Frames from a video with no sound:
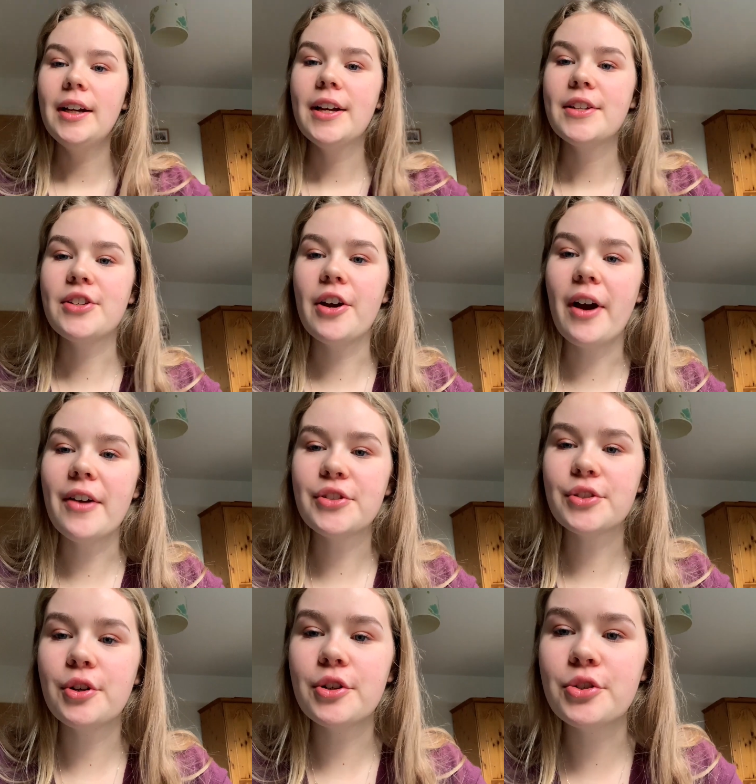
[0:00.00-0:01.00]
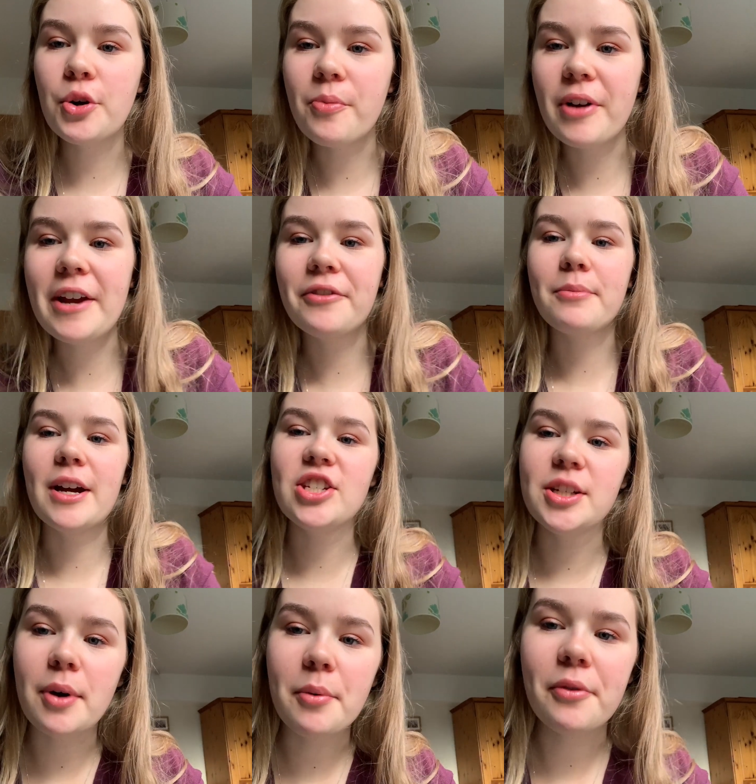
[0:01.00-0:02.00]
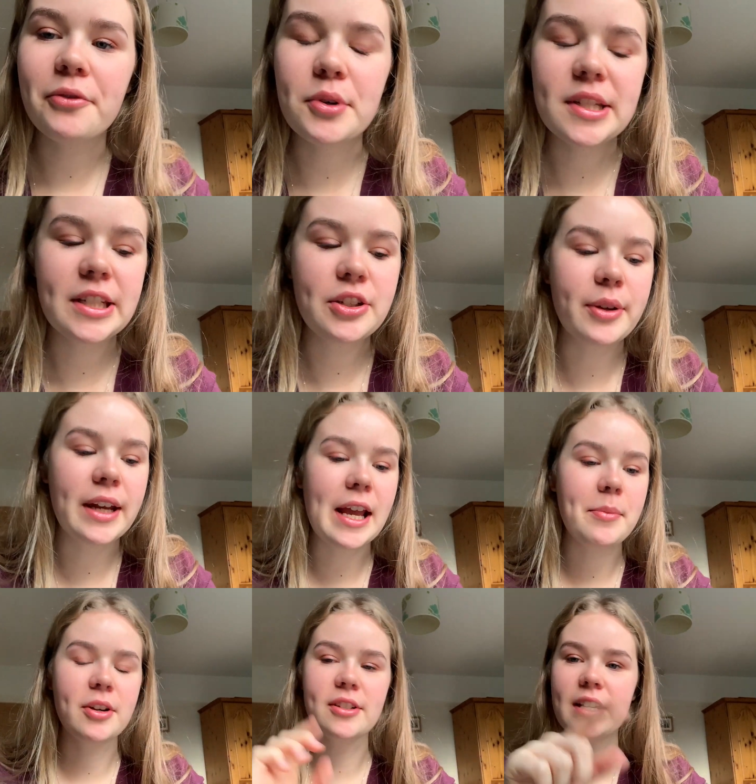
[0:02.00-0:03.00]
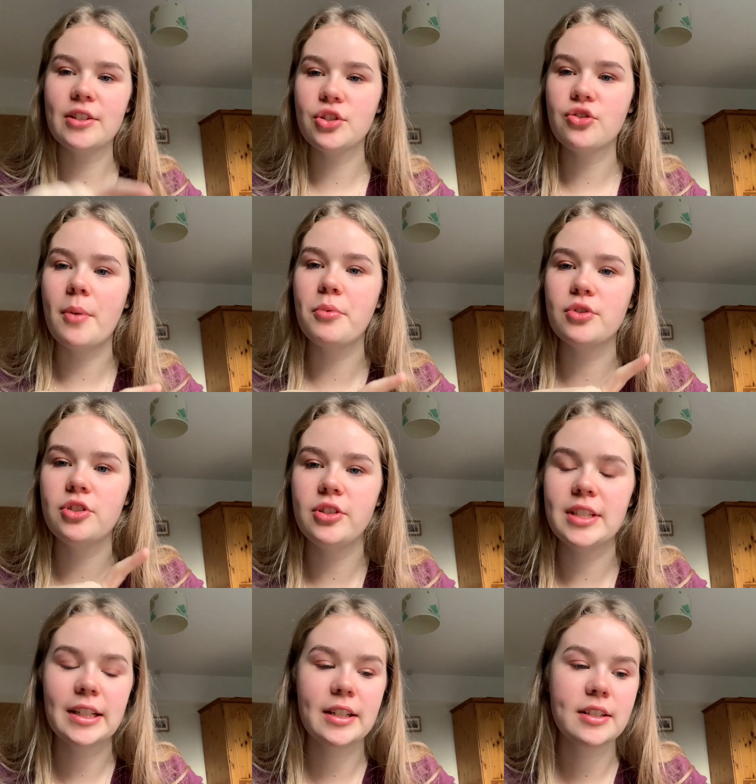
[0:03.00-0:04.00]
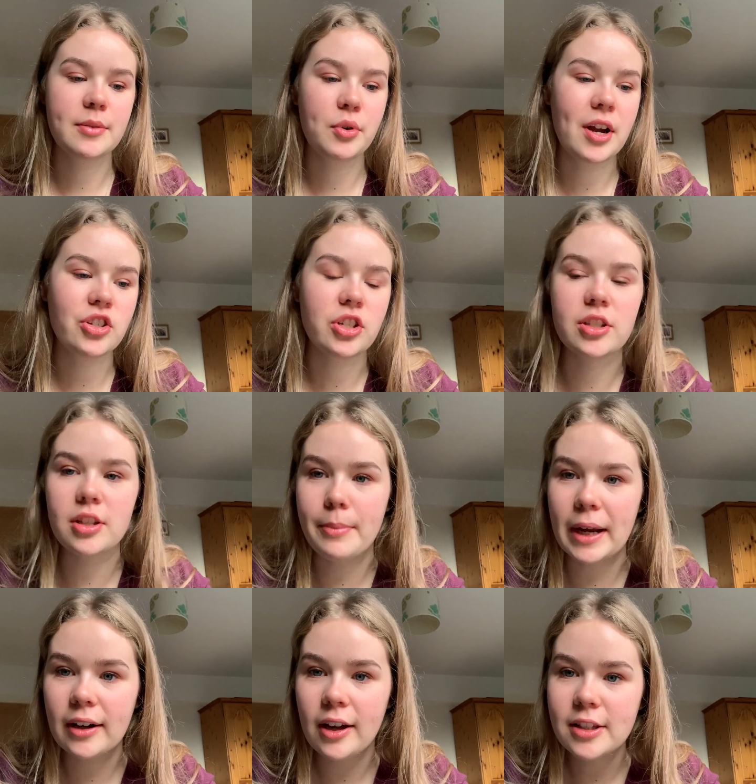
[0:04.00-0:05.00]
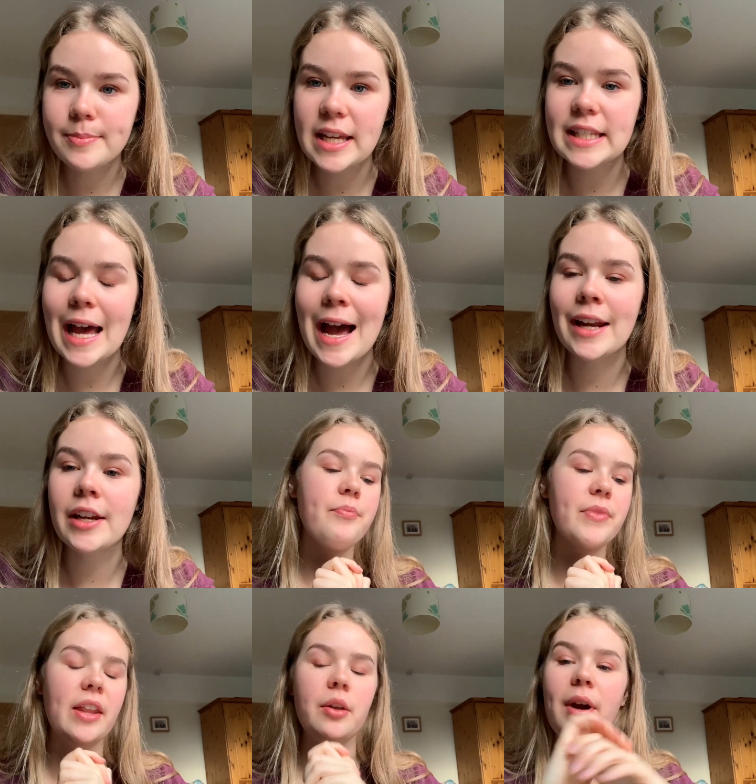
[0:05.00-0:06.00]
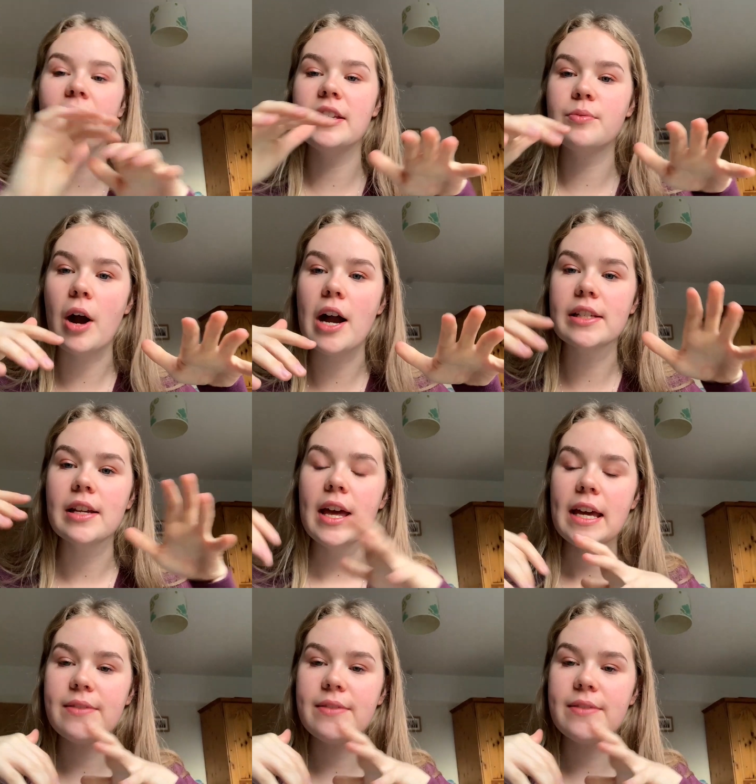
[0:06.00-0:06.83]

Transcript: So I've just got a short break from my GY140 Q&A because they're just troubleshooting some questions that my classmates had. And the way this works is,